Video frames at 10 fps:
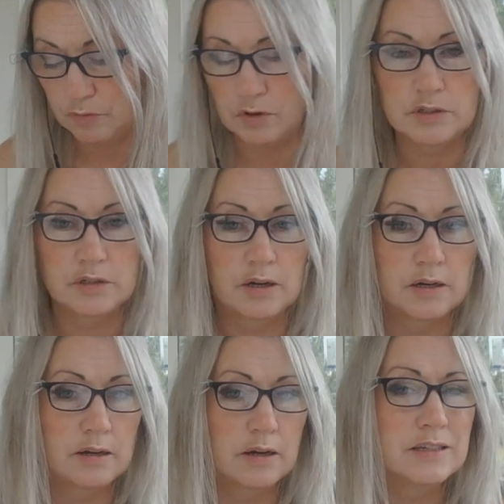49
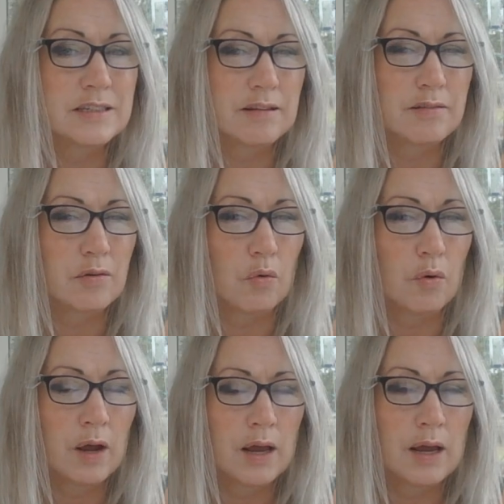and 90.
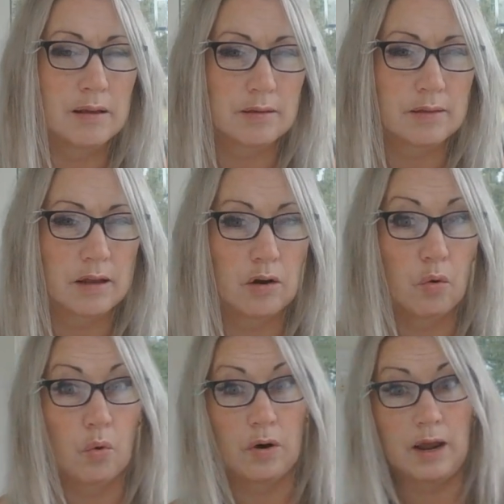So it's on the
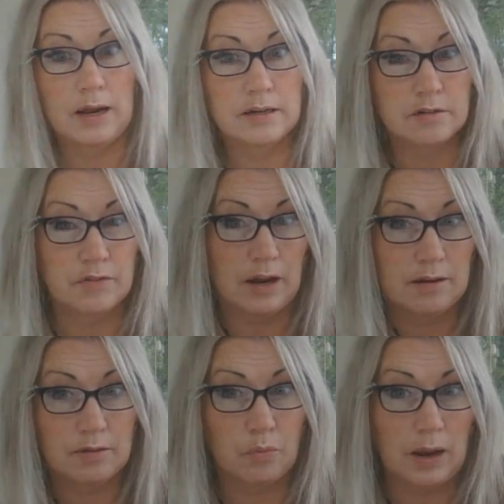lower end of that
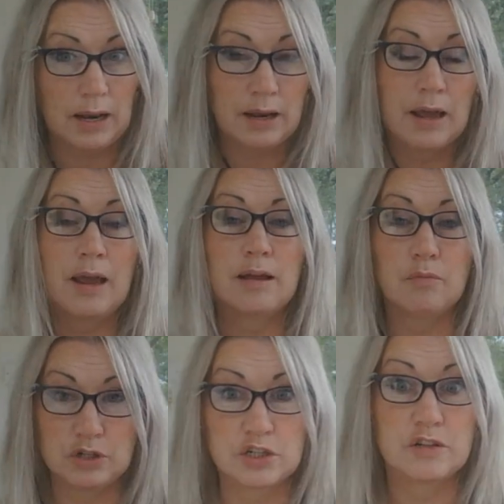as well,
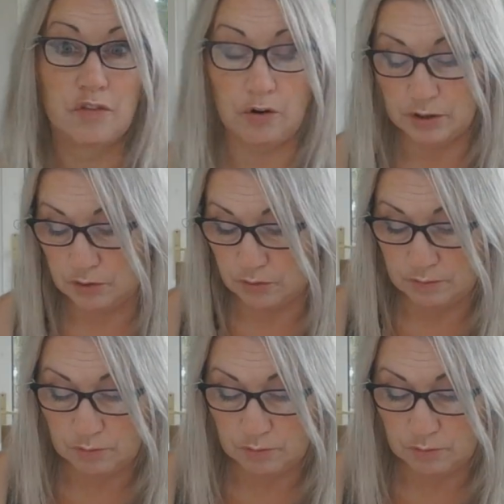which is very good.